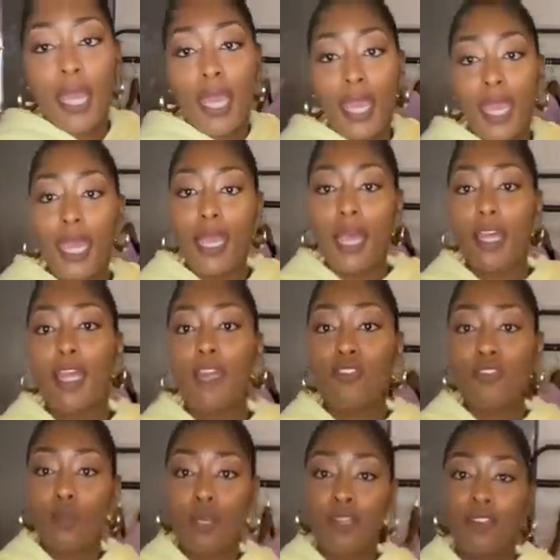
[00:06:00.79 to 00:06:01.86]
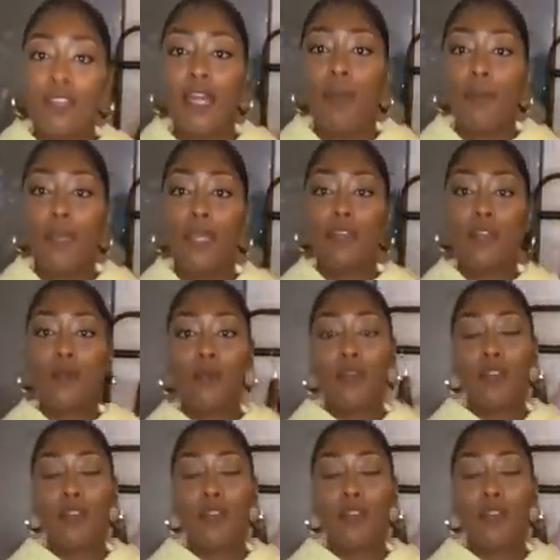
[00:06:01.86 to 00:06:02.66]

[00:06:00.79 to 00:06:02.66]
And as you can see, I paired it with